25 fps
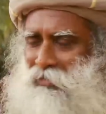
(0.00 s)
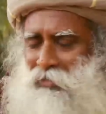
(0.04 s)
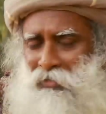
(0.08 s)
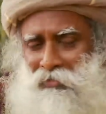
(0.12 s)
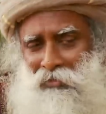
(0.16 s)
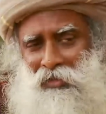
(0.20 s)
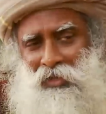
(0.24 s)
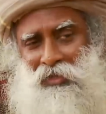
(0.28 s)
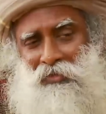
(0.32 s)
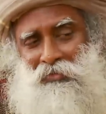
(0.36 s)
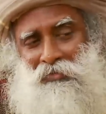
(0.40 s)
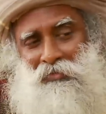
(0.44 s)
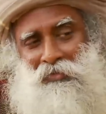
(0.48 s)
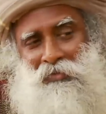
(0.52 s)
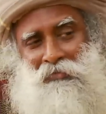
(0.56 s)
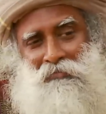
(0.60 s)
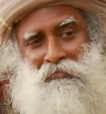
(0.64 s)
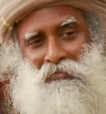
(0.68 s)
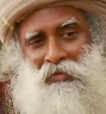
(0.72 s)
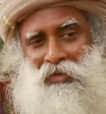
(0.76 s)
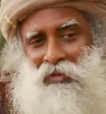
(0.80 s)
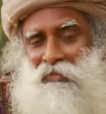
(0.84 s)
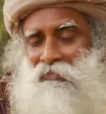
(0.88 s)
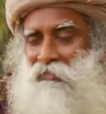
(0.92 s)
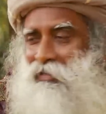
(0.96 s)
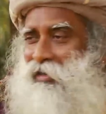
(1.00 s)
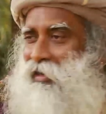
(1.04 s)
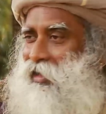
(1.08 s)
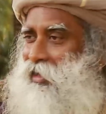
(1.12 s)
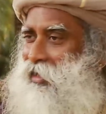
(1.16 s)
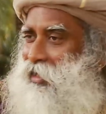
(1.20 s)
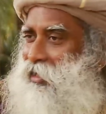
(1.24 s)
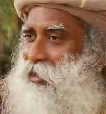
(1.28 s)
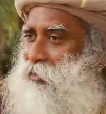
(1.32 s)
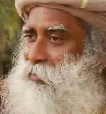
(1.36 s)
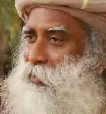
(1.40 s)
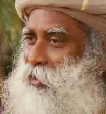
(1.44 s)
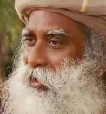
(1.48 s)
They're doing very well
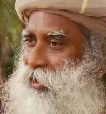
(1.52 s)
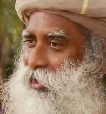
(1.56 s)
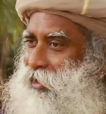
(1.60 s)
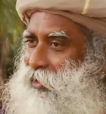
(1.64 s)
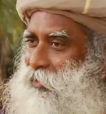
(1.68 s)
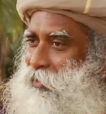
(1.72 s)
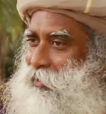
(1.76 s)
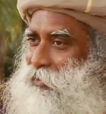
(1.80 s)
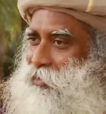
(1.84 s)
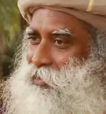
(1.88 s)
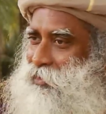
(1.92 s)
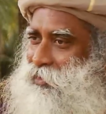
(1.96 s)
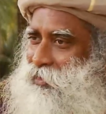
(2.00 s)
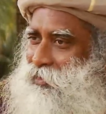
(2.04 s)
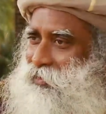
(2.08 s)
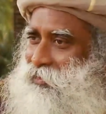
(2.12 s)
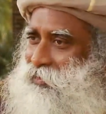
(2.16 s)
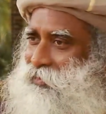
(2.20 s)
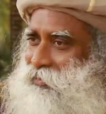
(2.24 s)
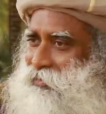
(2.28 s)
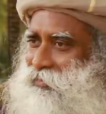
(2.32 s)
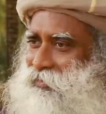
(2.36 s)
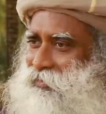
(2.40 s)
academically also.